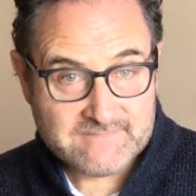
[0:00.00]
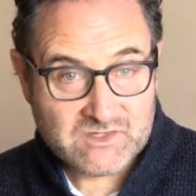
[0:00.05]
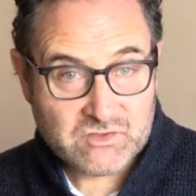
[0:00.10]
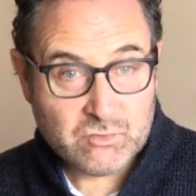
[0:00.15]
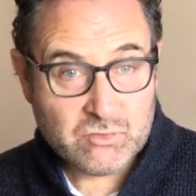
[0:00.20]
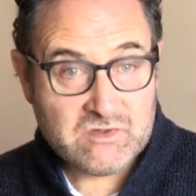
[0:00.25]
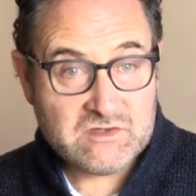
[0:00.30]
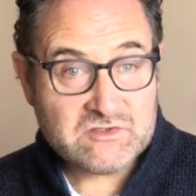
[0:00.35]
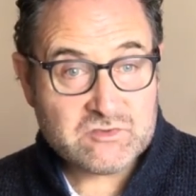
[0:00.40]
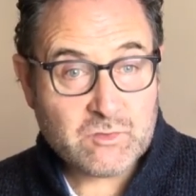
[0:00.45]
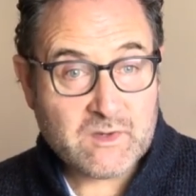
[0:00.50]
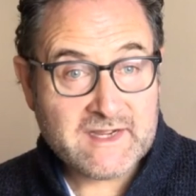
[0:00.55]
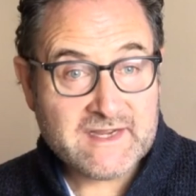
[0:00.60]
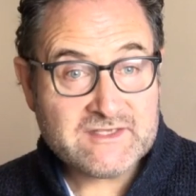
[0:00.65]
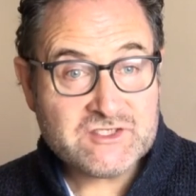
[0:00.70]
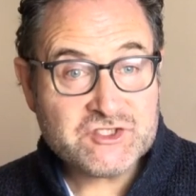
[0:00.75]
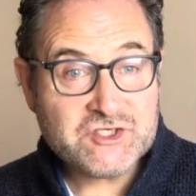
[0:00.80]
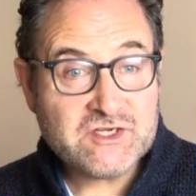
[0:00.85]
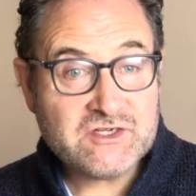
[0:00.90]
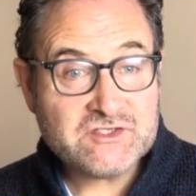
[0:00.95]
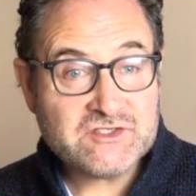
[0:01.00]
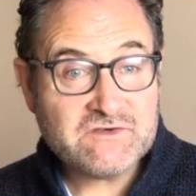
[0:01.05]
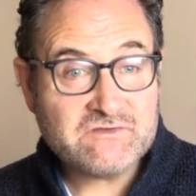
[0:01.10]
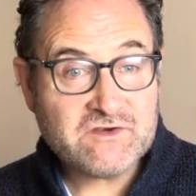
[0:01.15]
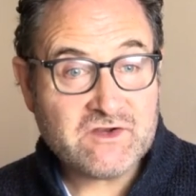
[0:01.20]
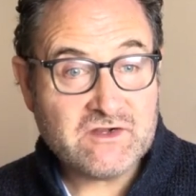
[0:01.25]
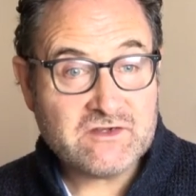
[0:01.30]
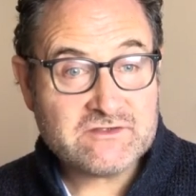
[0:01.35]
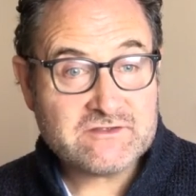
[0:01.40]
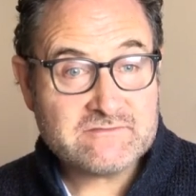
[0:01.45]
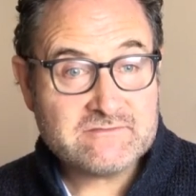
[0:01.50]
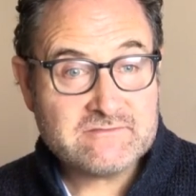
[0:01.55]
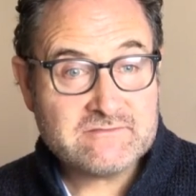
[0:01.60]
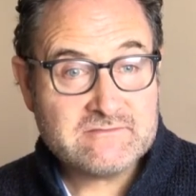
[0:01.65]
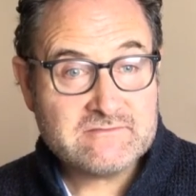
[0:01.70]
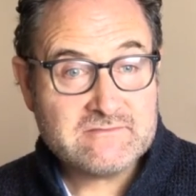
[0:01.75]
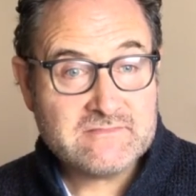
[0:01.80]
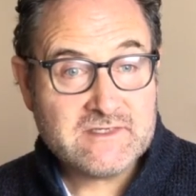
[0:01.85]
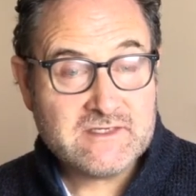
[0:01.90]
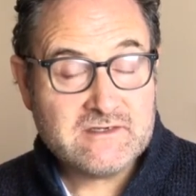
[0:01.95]
Worldwide Church of God.
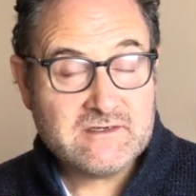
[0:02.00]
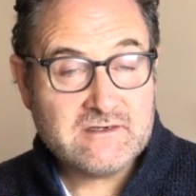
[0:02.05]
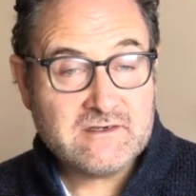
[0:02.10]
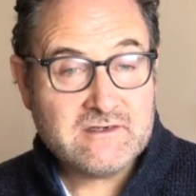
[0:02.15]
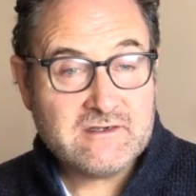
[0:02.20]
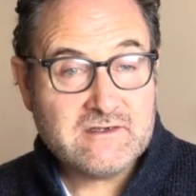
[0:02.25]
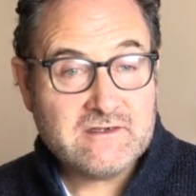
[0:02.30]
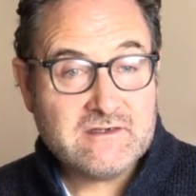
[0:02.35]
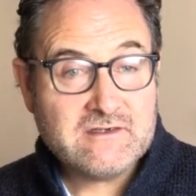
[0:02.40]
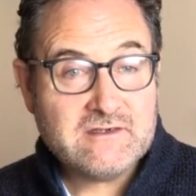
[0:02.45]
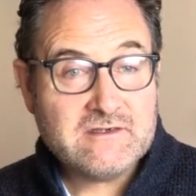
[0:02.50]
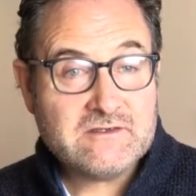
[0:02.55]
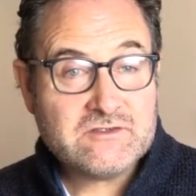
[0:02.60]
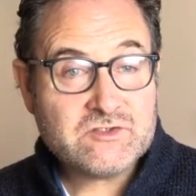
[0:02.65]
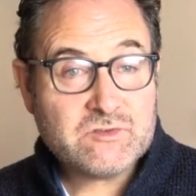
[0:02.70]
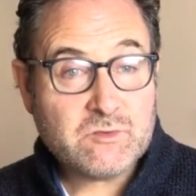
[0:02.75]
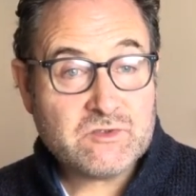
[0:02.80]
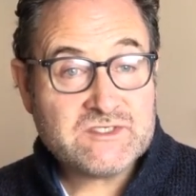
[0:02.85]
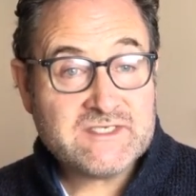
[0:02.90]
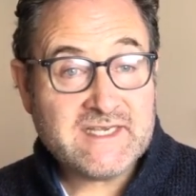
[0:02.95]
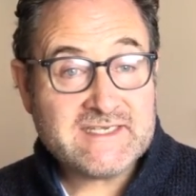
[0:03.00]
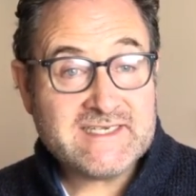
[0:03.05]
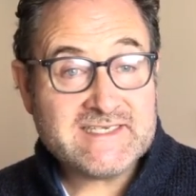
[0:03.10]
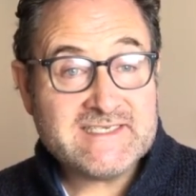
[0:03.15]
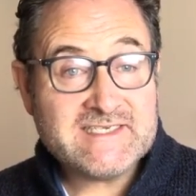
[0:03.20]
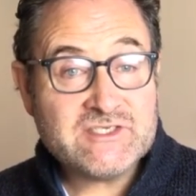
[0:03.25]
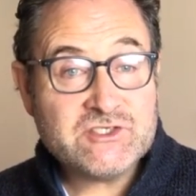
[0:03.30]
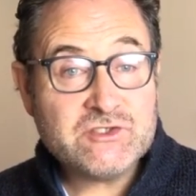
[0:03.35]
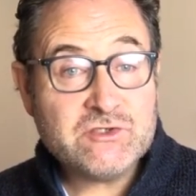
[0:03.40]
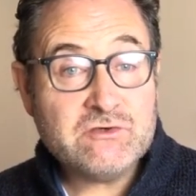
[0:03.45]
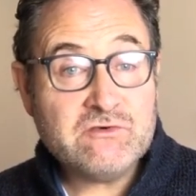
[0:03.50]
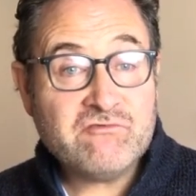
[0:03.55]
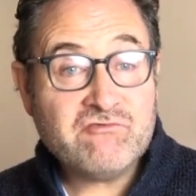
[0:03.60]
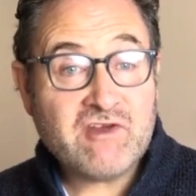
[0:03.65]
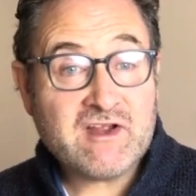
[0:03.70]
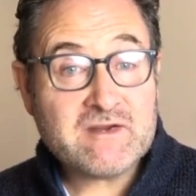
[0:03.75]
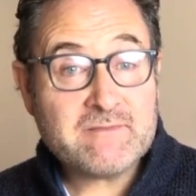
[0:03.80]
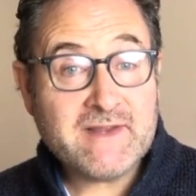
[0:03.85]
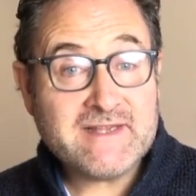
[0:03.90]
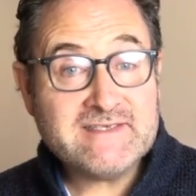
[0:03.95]
Someone said, it is too
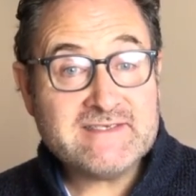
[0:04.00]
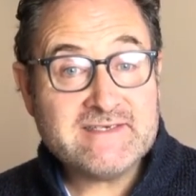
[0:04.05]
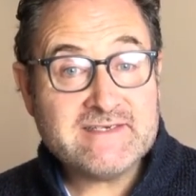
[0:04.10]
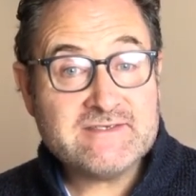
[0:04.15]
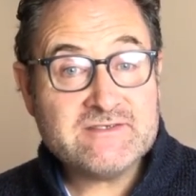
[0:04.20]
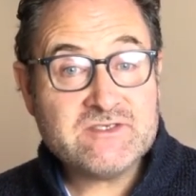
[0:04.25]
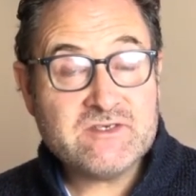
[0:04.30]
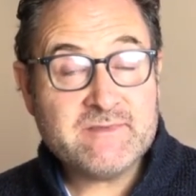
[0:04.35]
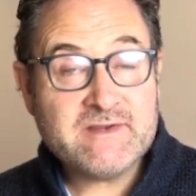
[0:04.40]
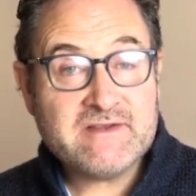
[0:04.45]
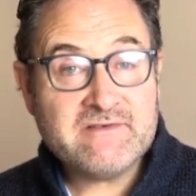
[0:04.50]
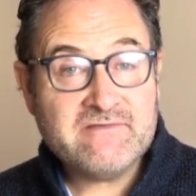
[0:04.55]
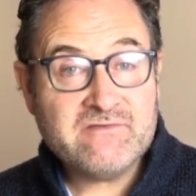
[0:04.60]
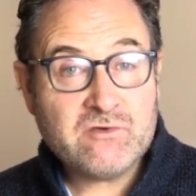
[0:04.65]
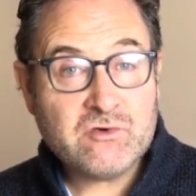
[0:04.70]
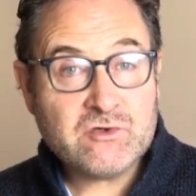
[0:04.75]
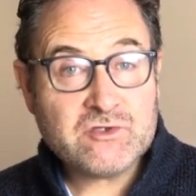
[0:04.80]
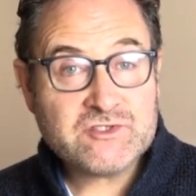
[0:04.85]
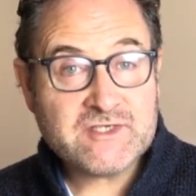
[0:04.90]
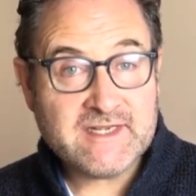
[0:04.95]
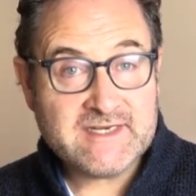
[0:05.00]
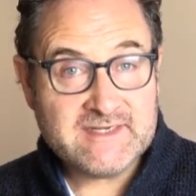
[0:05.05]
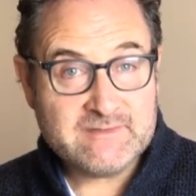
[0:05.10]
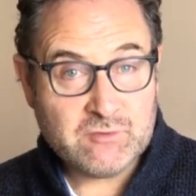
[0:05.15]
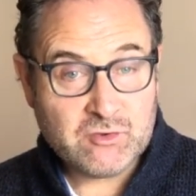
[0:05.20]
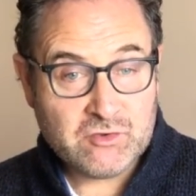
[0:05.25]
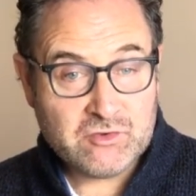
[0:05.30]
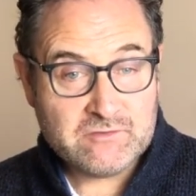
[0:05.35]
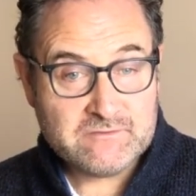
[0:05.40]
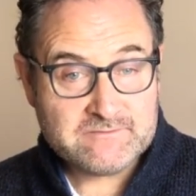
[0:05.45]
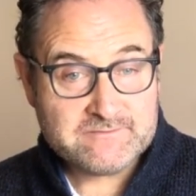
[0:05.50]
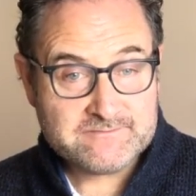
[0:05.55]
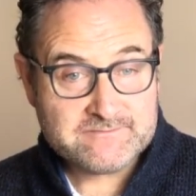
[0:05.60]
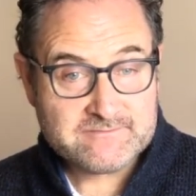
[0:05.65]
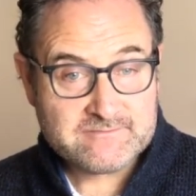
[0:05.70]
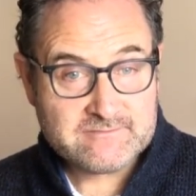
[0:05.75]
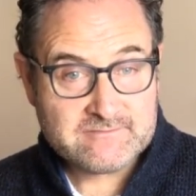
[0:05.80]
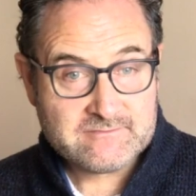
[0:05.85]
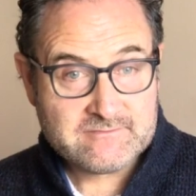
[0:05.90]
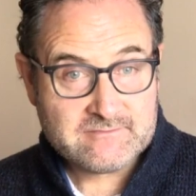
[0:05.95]
fragmented to be a force anymore.
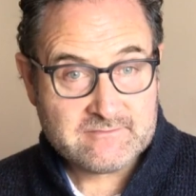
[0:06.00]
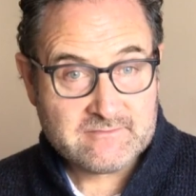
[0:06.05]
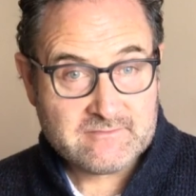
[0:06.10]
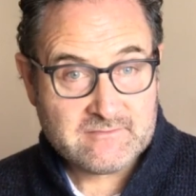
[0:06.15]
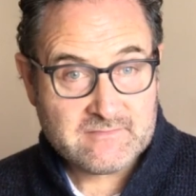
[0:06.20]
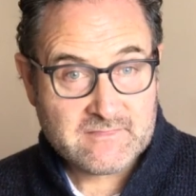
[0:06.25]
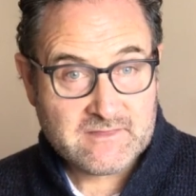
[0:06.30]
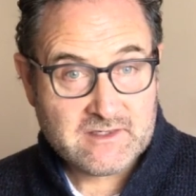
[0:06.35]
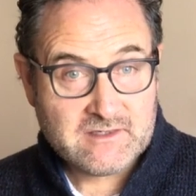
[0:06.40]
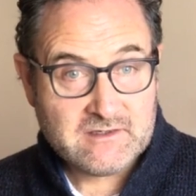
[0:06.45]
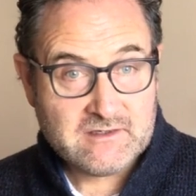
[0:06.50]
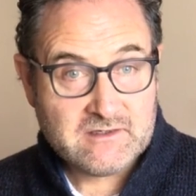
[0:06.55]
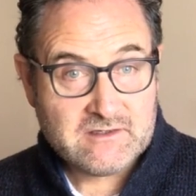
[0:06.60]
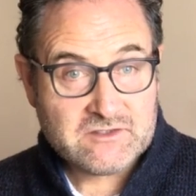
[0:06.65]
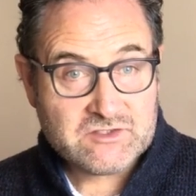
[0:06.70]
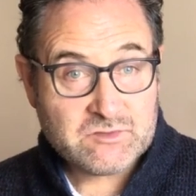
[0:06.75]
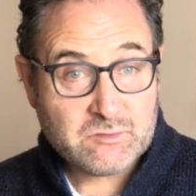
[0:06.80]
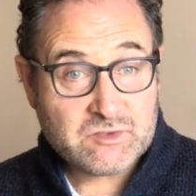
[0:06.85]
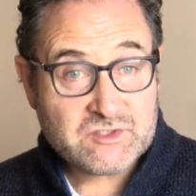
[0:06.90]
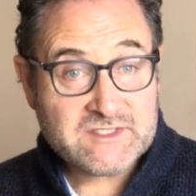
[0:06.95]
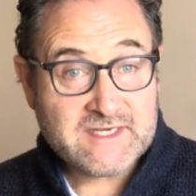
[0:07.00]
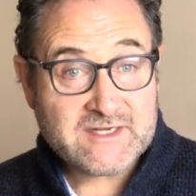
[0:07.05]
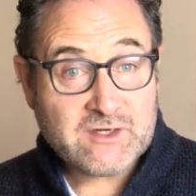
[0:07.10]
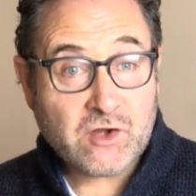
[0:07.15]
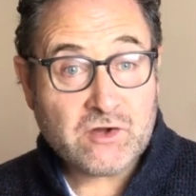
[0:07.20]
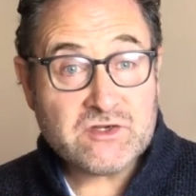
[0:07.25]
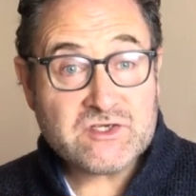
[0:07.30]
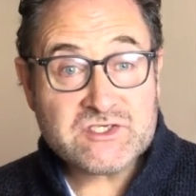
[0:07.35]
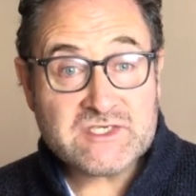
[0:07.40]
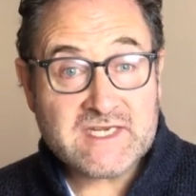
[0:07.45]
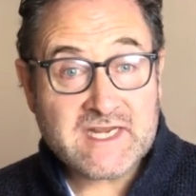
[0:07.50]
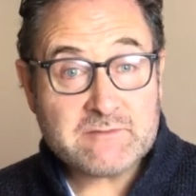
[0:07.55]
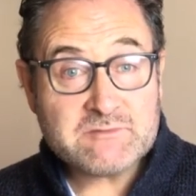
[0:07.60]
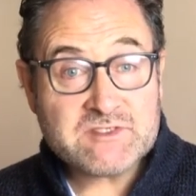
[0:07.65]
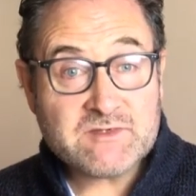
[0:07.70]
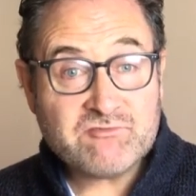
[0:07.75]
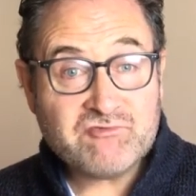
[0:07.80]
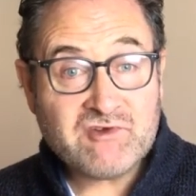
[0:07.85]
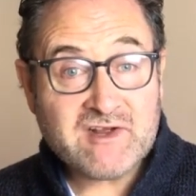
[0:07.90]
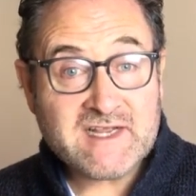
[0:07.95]
Someone said, honestly, I'm
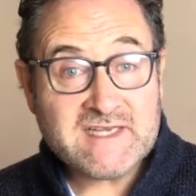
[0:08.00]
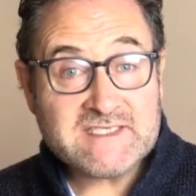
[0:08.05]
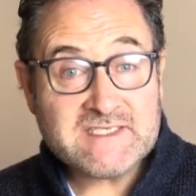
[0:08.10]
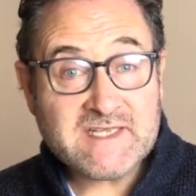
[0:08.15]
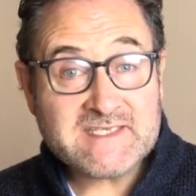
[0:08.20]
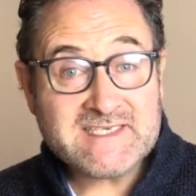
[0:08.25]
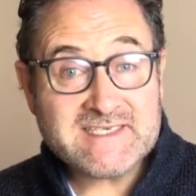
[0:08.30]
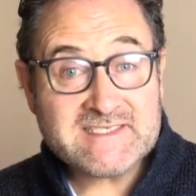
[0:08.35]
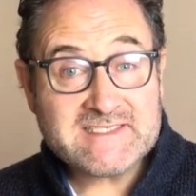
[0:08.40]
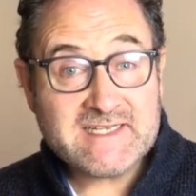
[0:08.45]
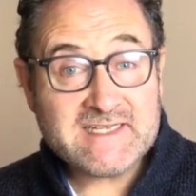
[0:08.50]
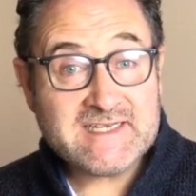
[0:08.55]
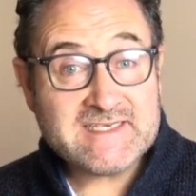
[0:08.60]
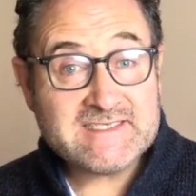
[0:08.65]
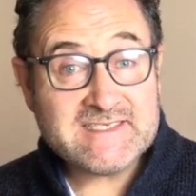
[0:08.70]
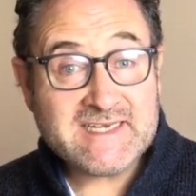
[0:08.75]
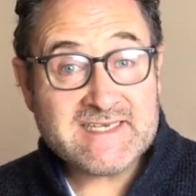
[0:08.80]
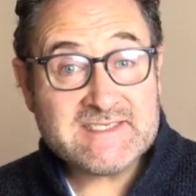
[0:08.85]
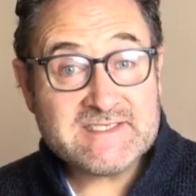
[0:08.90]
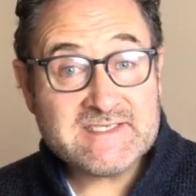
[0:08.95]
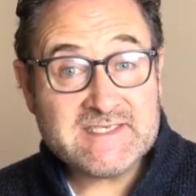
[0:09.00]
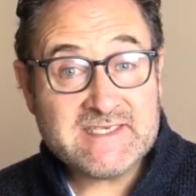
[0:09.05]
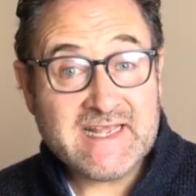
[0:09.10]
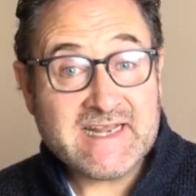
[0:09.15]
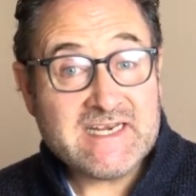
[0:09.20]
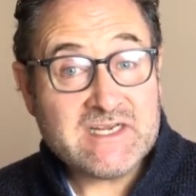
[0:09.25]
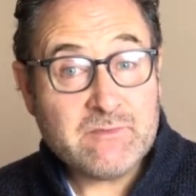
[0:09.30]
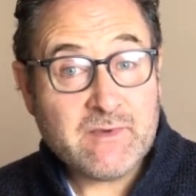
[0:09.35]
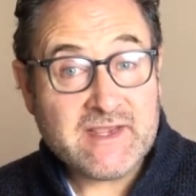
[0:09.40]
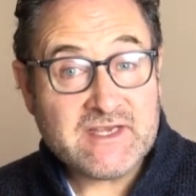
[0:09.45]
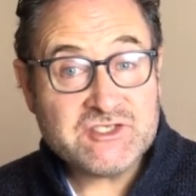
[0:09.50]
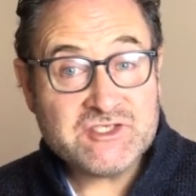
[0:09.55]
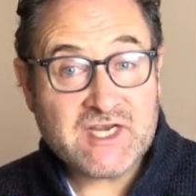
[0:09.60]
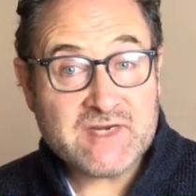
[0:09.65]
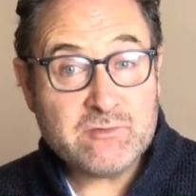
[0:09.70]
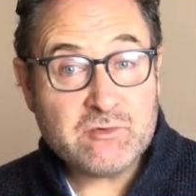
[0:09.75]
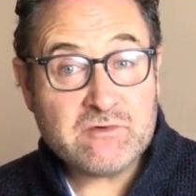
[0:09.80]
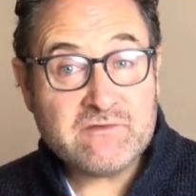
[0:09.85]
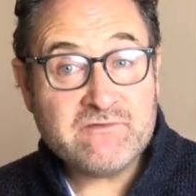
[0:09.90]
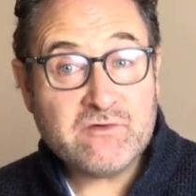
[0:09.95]
surprised that it still exists in any way,
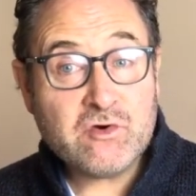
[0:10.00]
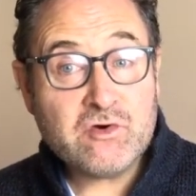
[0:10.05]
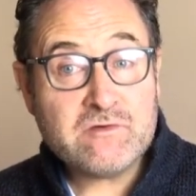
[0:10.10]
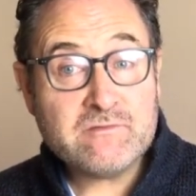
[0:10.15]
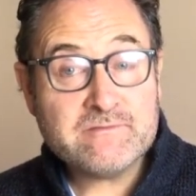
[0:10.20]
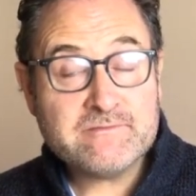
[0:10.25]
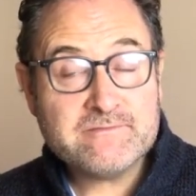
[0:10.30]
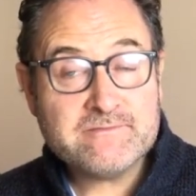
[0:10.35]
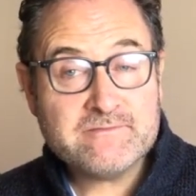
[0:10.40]
shape or form.